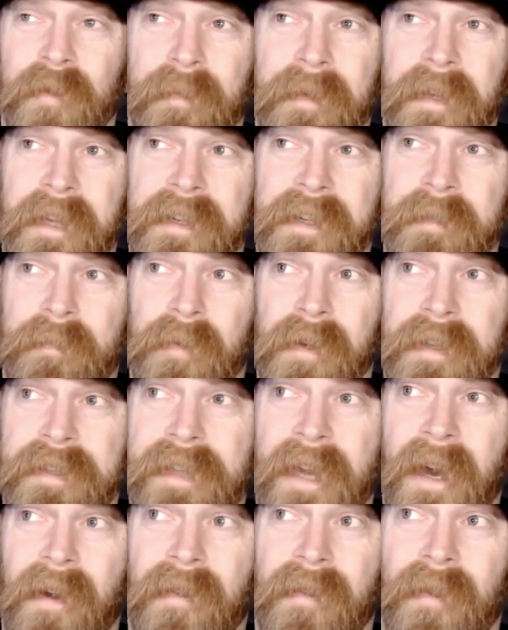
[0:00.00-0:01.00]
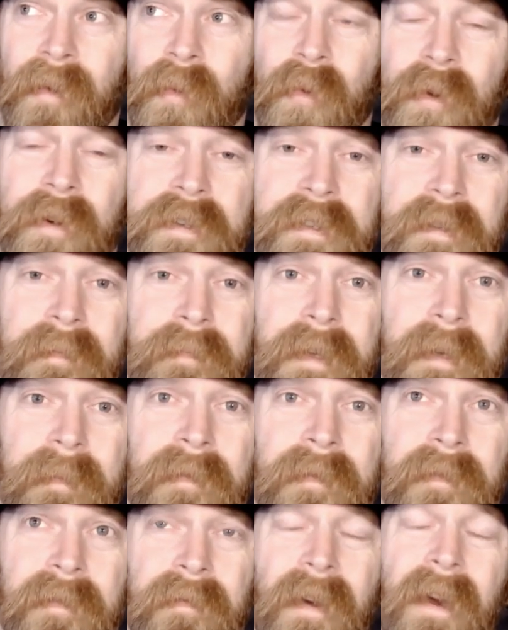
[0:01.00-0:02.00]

media just brings out the worst in people.